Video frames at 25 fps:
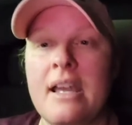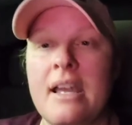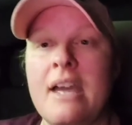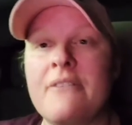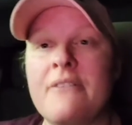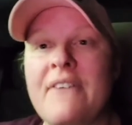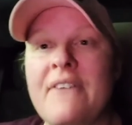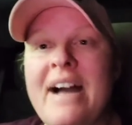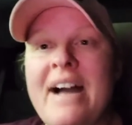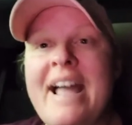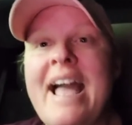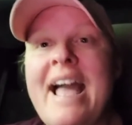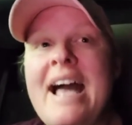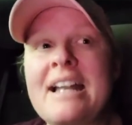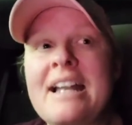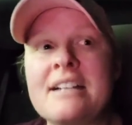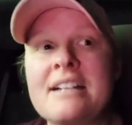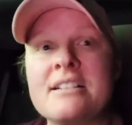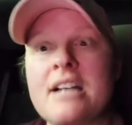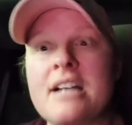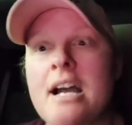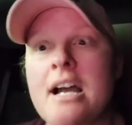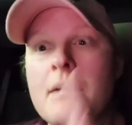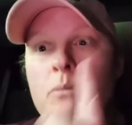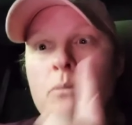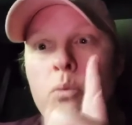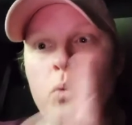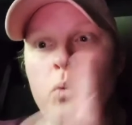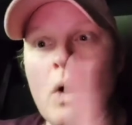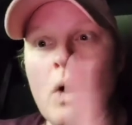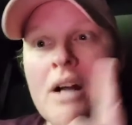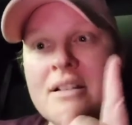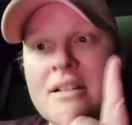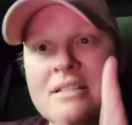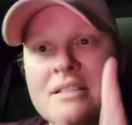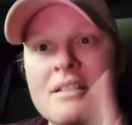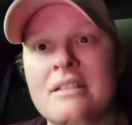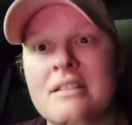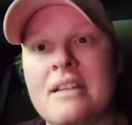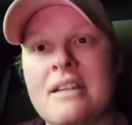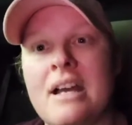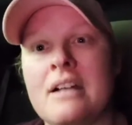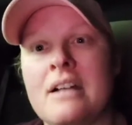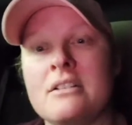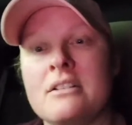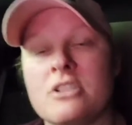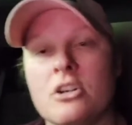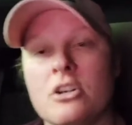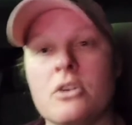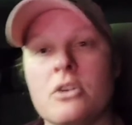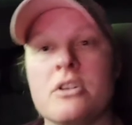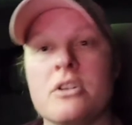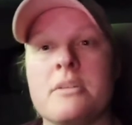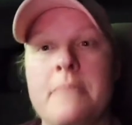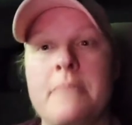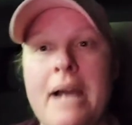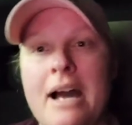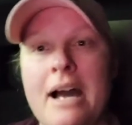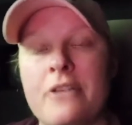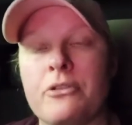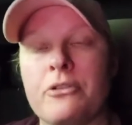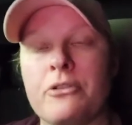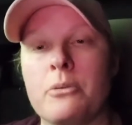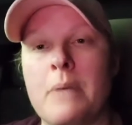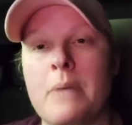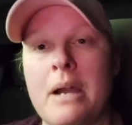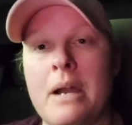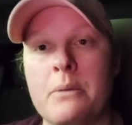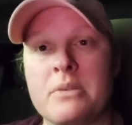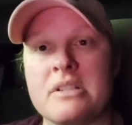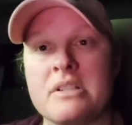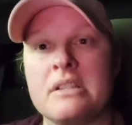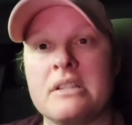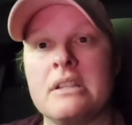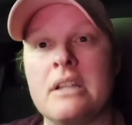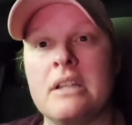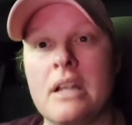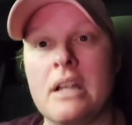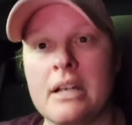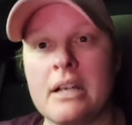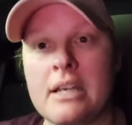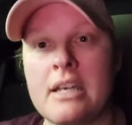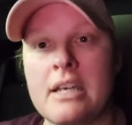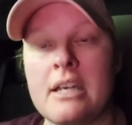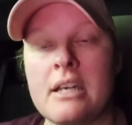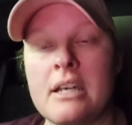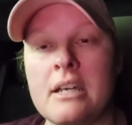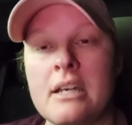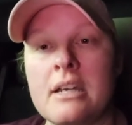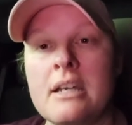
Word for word: If I had a time once in that to go to the bathroom, I was lucky.